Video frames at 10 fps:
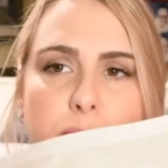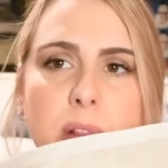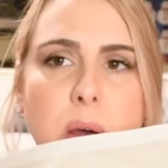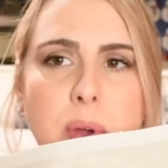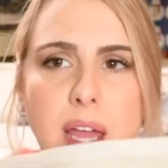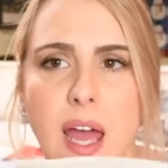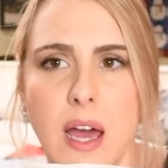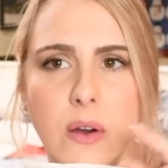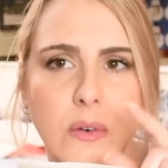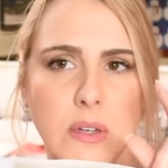blowing
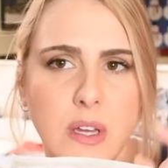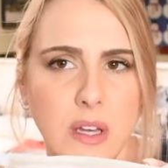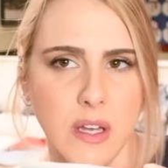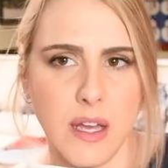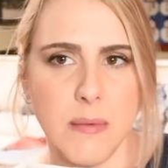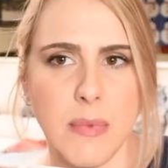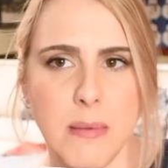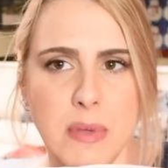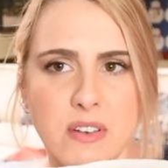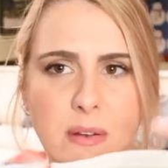out in my
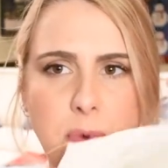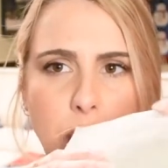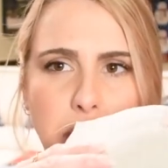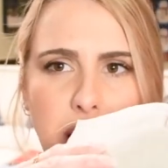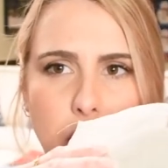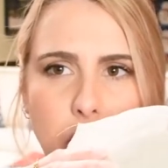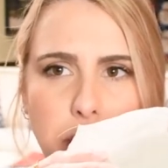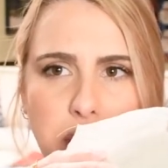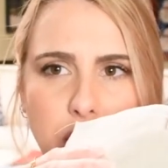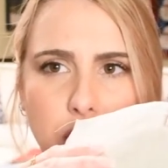mirror. I'm hoping it won't
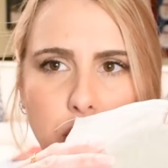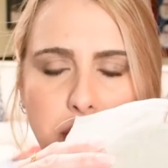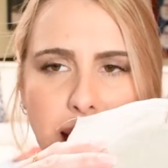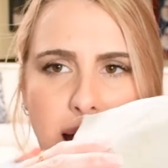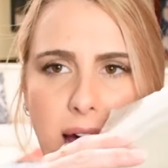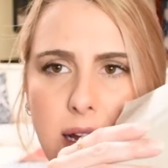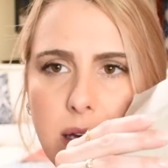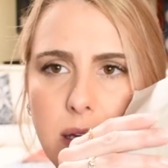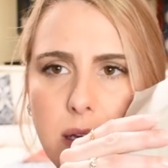be too bad